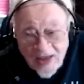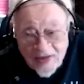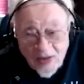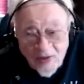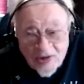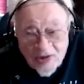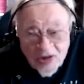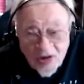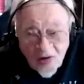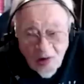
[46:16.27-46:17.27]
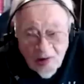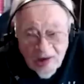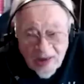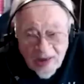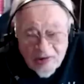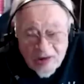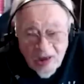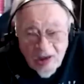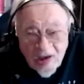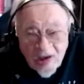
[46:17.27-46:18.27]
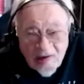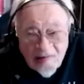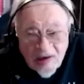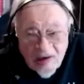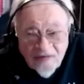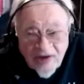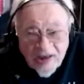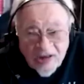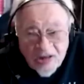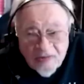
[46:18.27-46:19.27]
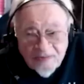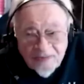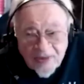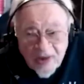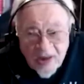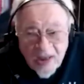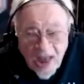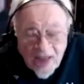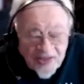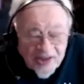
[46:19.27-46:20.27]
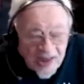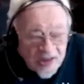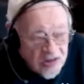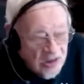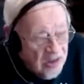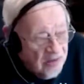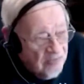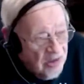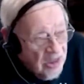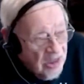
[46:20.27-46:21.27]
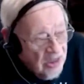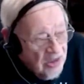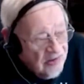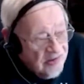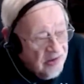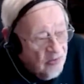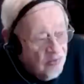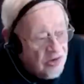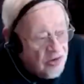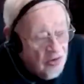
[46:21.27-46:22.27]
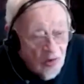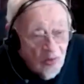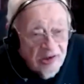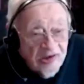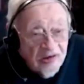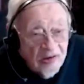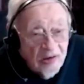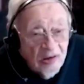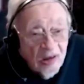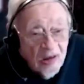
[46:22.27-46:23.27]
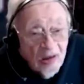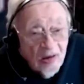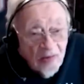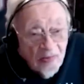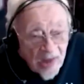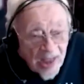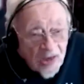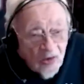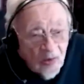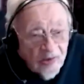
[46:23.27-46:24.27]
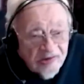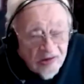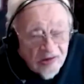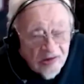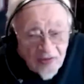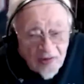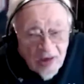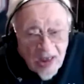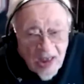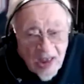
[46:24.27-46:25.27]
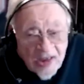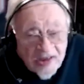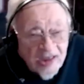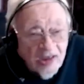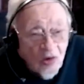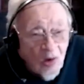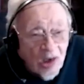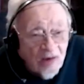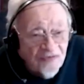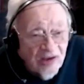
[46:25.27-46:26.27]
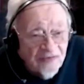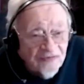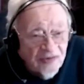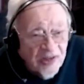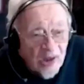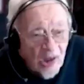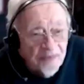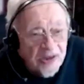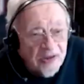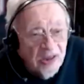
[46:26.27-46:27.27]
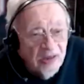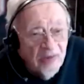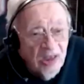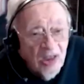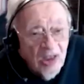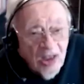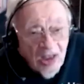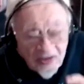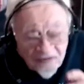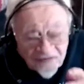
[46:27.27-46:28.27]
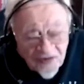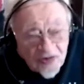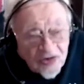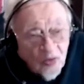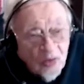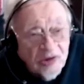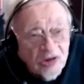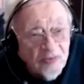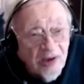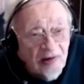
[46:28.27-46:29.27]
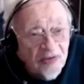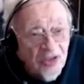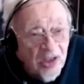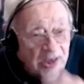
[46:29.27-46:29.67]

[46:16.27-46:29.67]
there was this girl, her name was Greta Weitz, I think that's her name. She was a Norwegian, had a Norwegian mother, didn't qualify for the Olympic team, the first women's marathon.